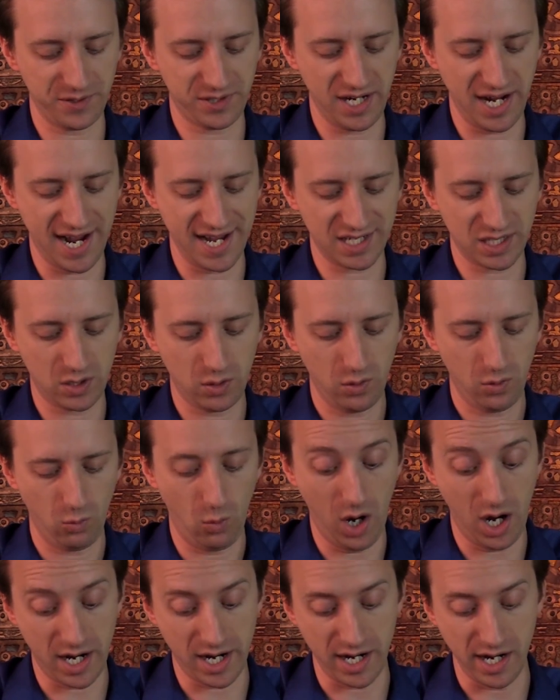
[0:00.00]
to ask
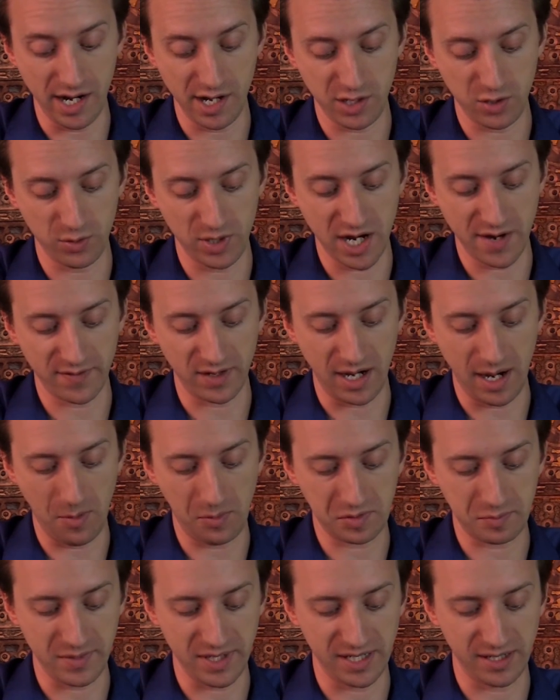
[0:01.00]
why you never
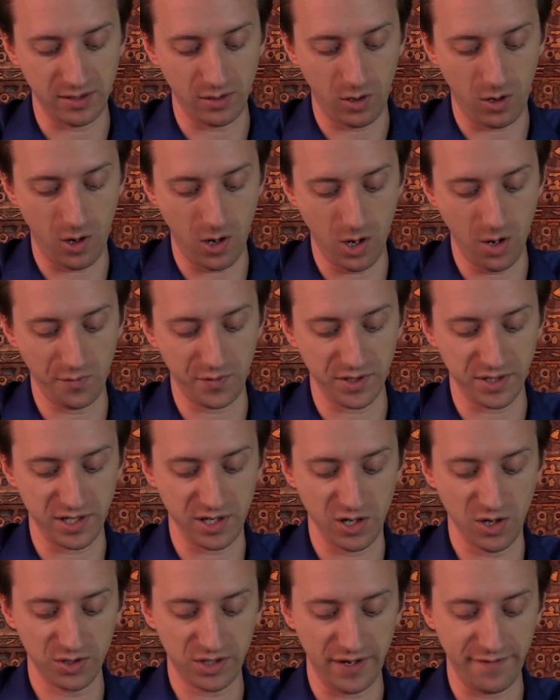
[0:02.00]
helped me in all the
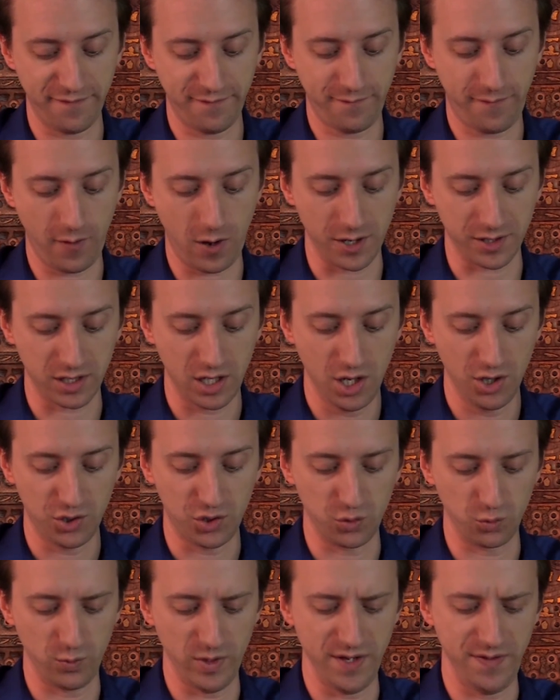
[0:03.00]
years I fought
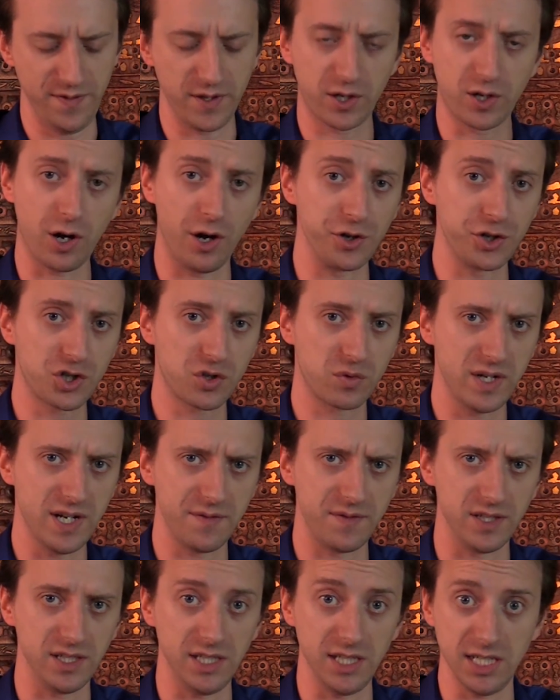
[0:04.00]
to rid the country
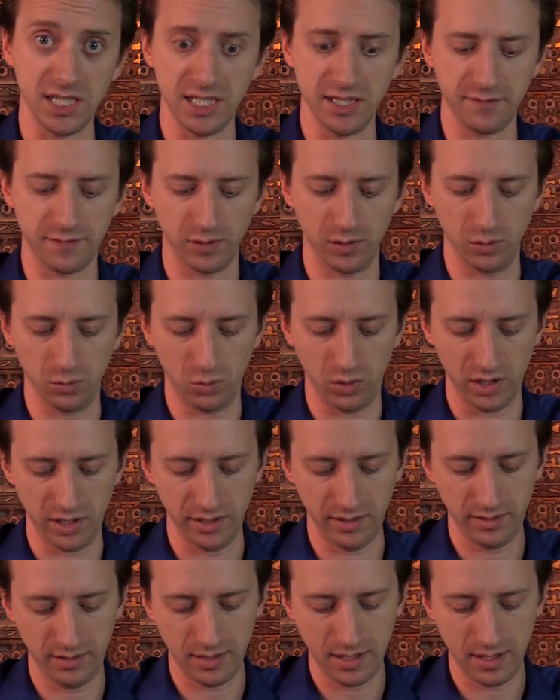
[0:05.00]
of the evil one,